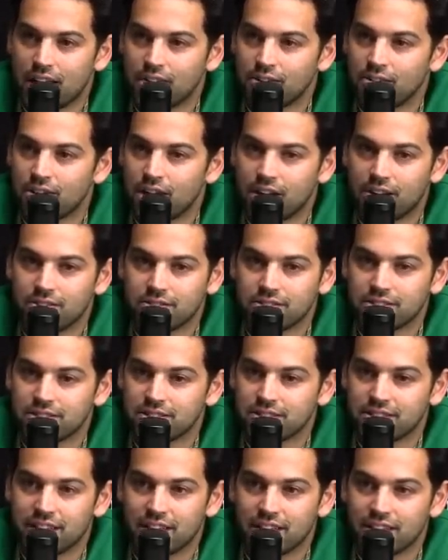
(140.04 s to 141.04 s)
around,
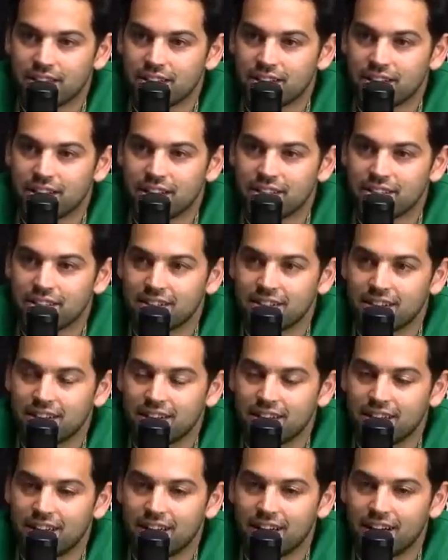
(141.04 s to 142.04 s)
just killing it.
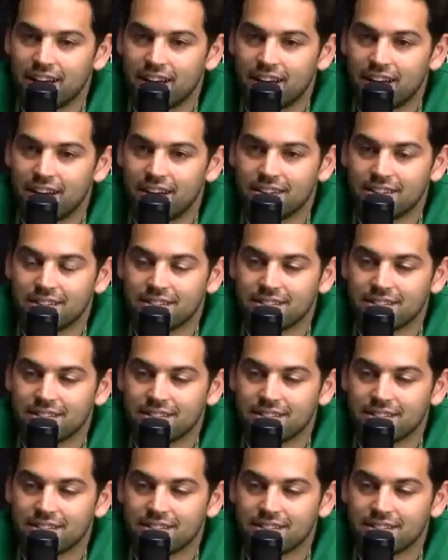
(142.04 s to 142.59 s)
Uh,